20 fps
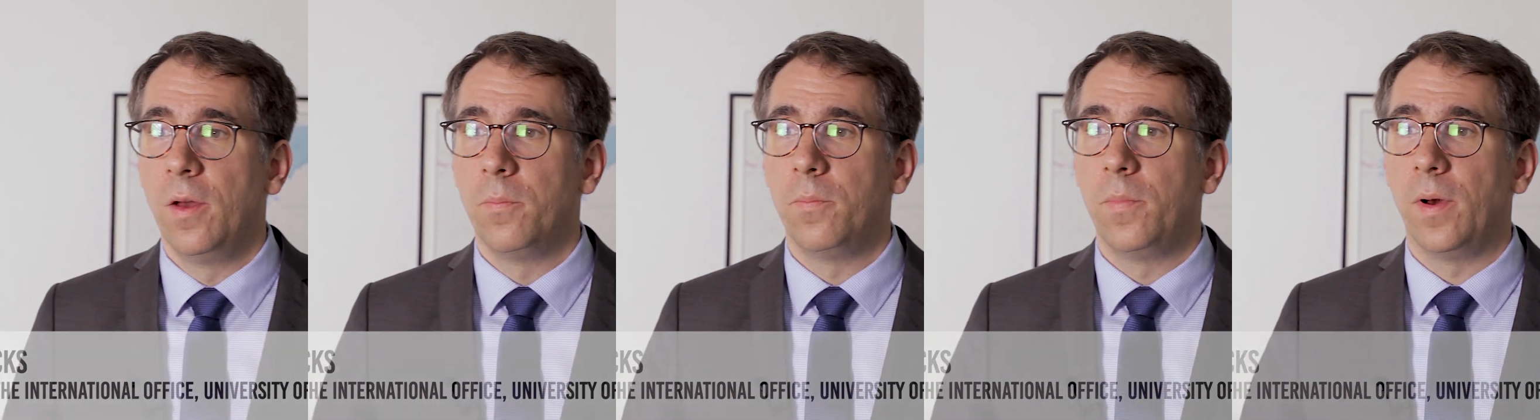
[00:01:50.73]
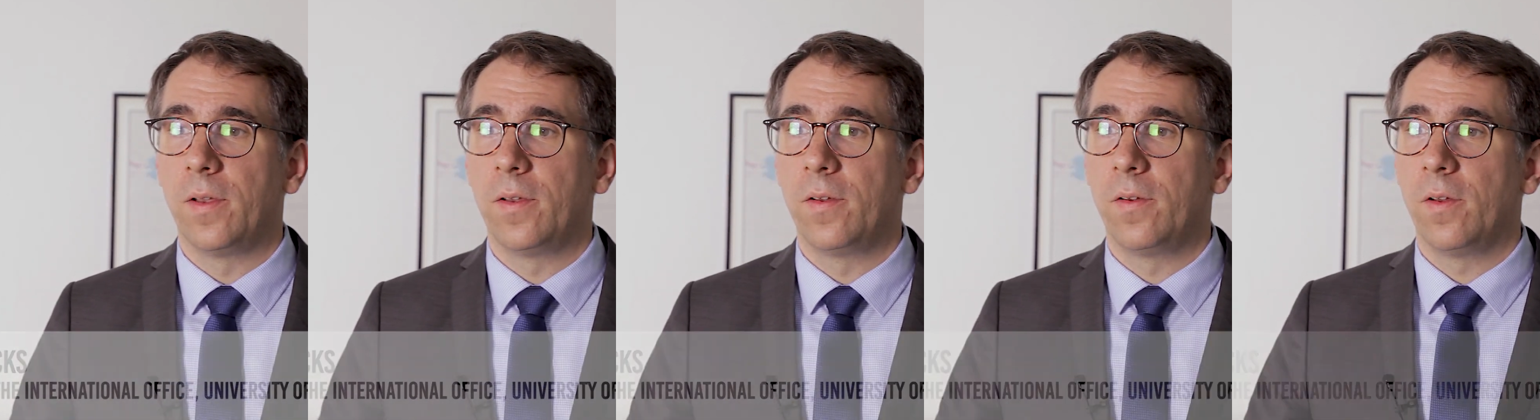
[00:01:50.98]

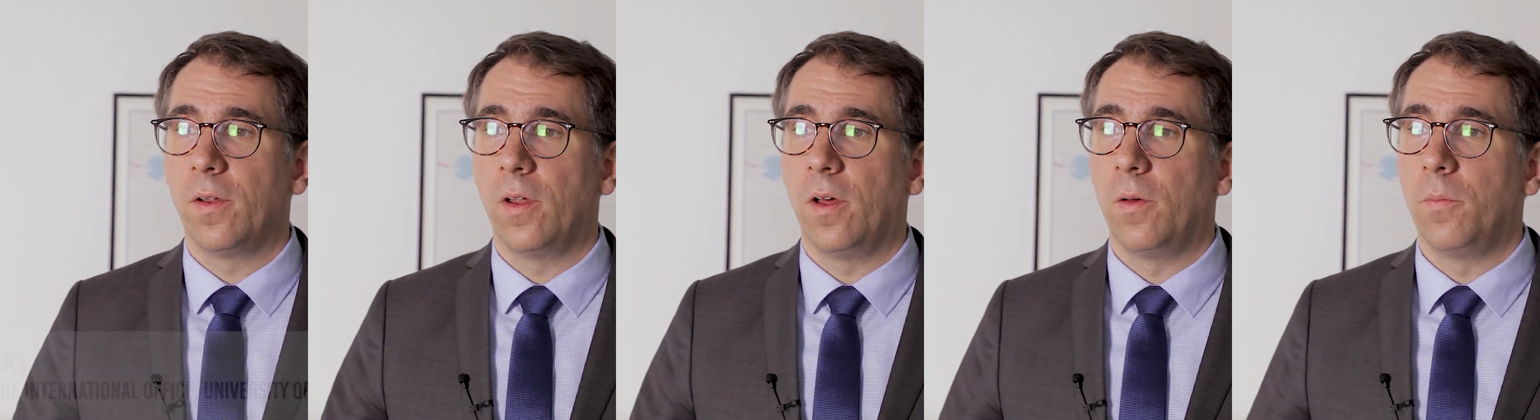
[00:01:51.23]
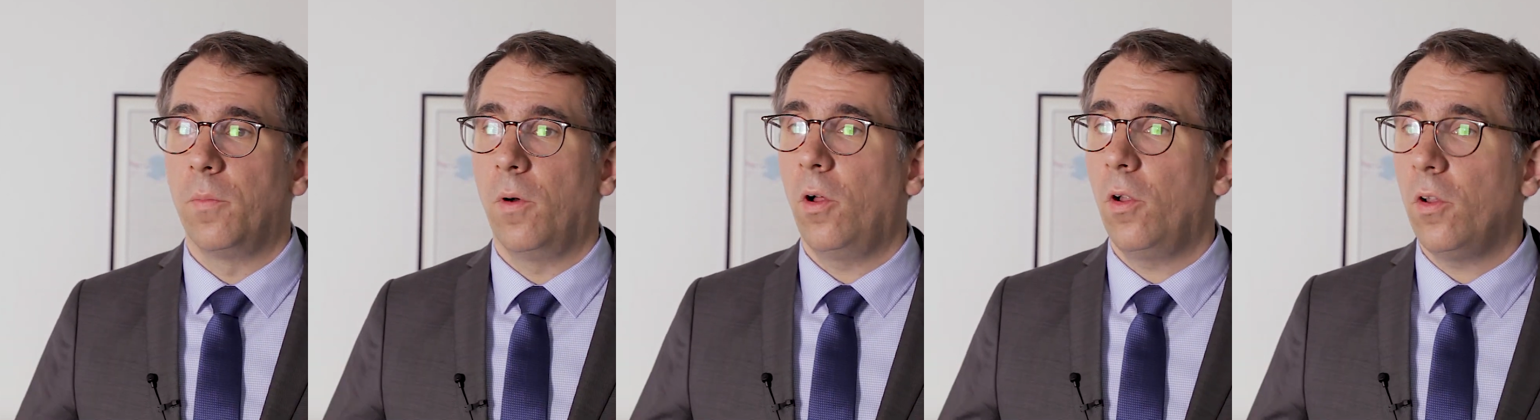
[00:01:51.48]
but
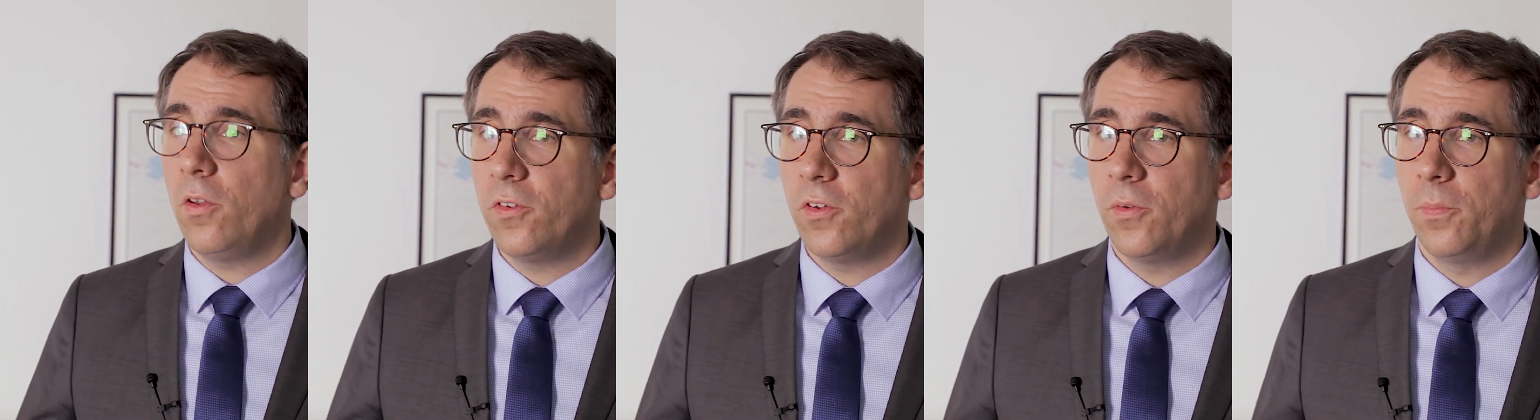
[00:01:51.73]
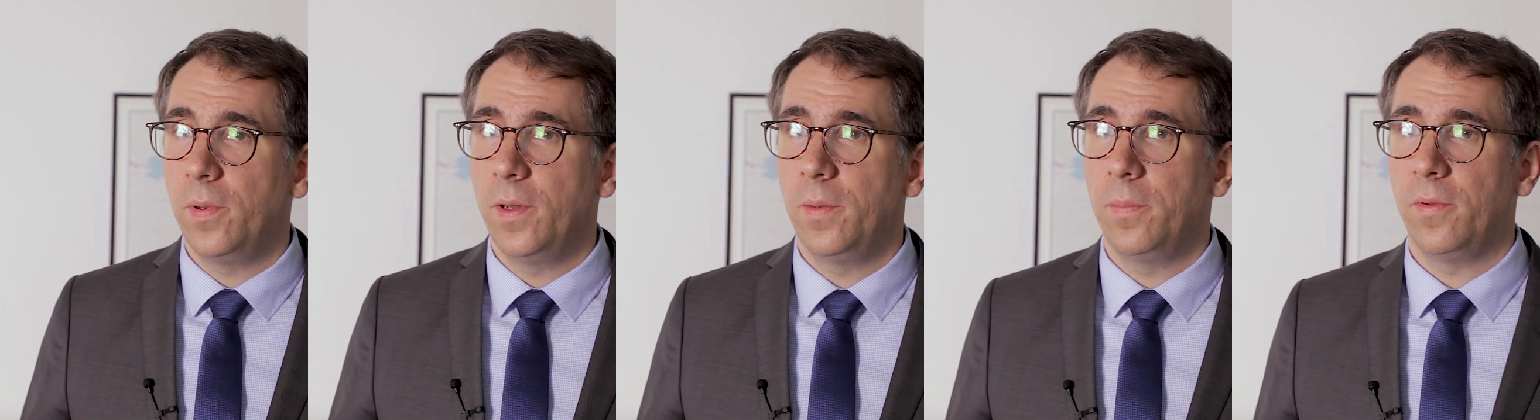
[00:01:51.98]
um, also
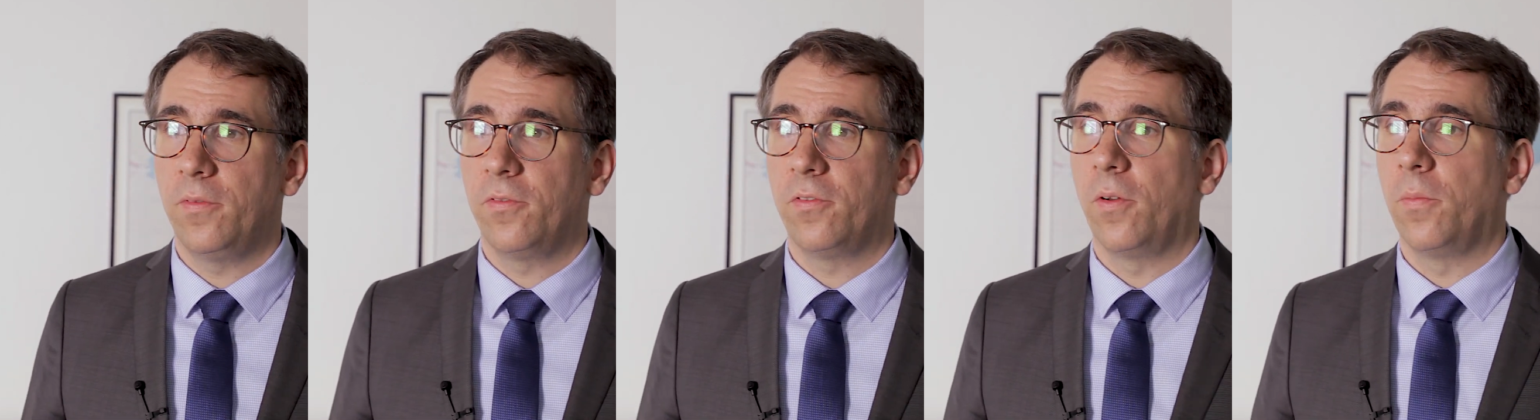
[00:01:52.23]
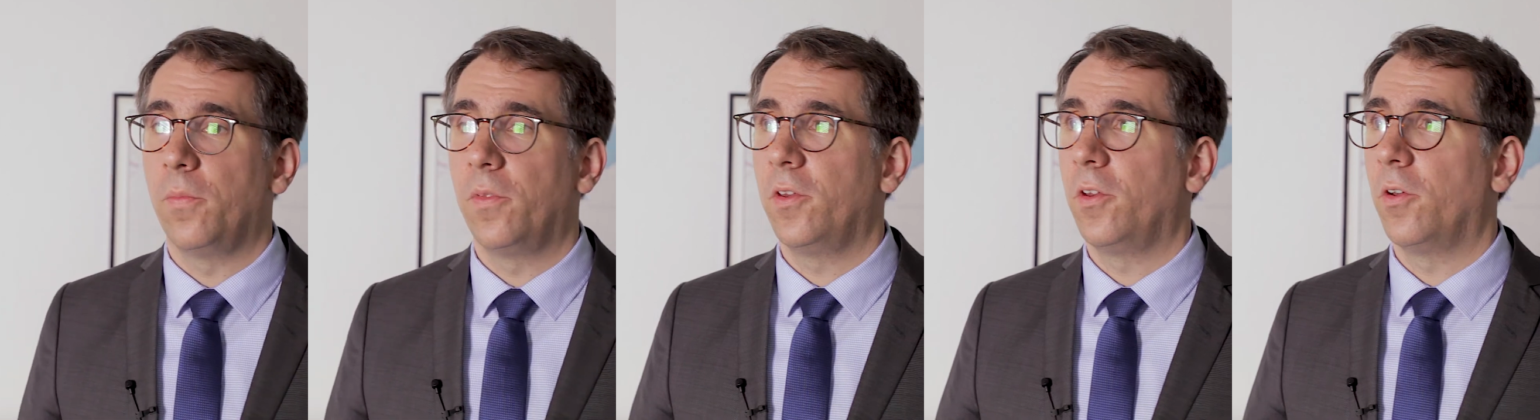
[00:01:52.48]
people
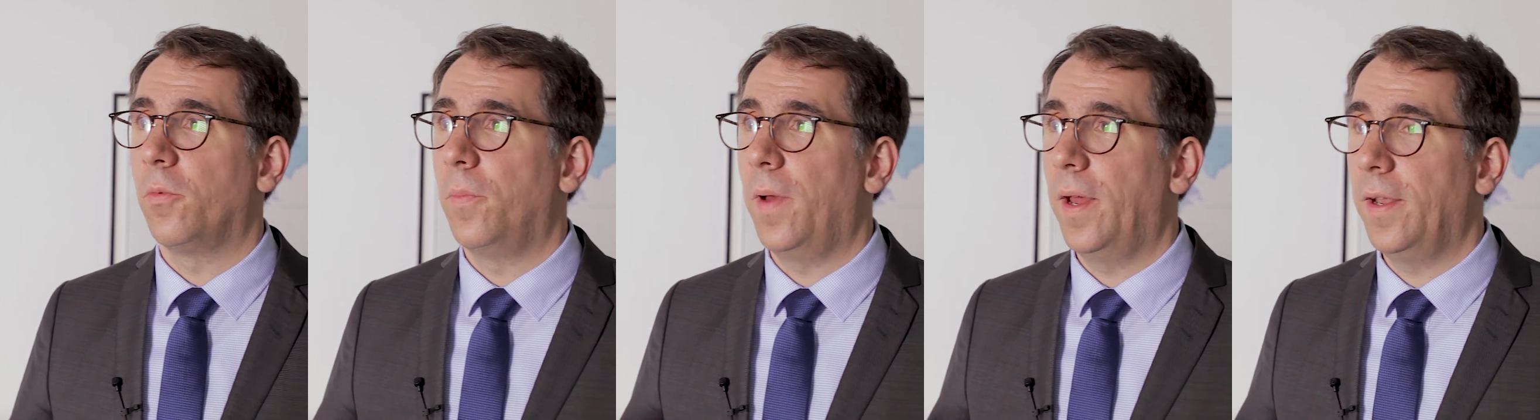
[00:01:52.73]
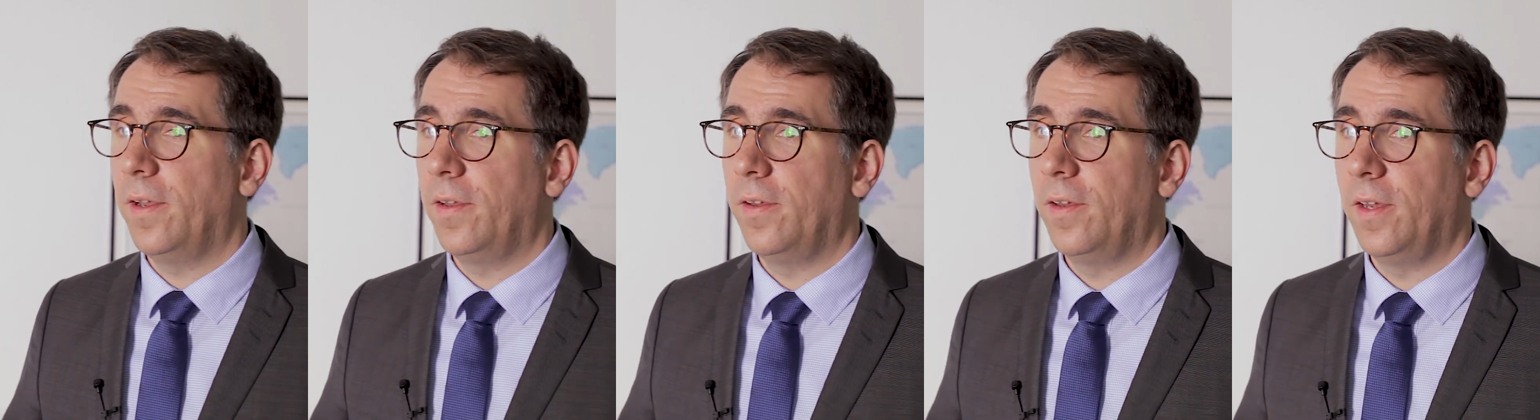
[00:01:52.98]
from the
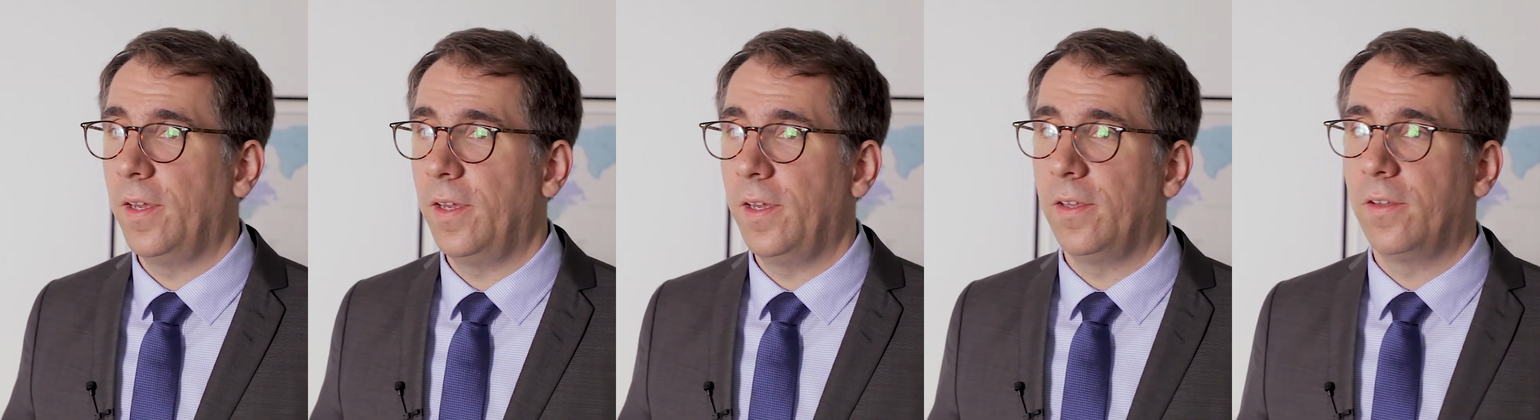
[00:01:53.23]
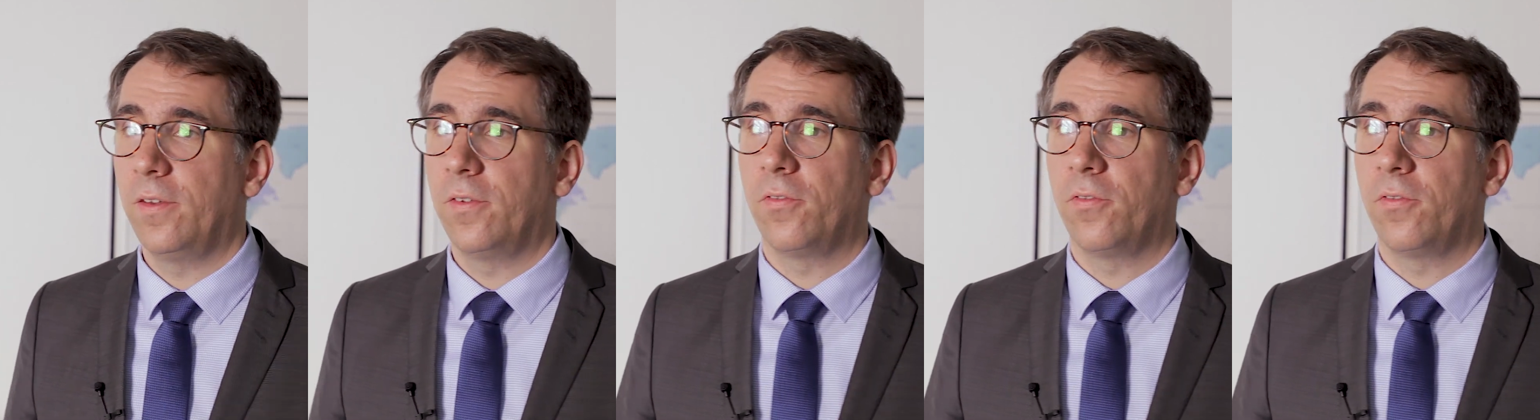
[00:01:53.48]
humanities,